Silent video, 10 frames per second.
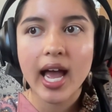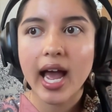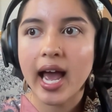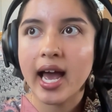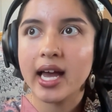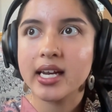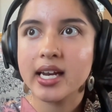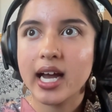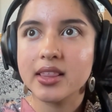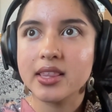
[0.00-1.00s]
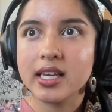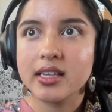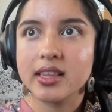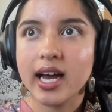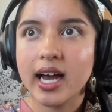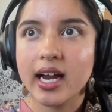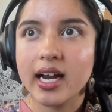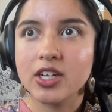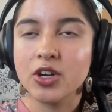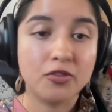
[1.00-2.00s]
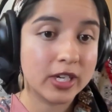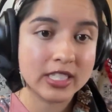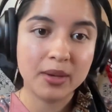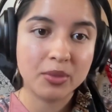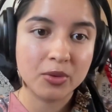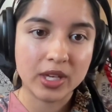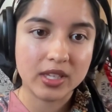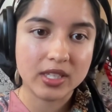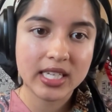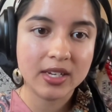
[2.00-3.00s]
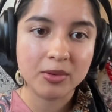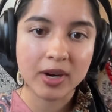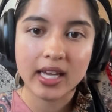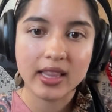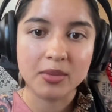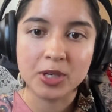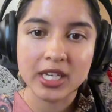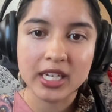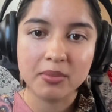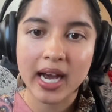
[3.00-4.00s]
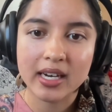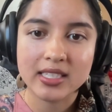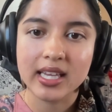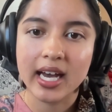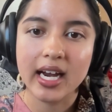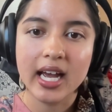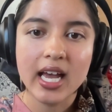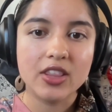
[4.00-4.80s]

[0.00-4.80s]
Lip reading: And I think that, you know, for example, with tea, right, like bringing it back to that,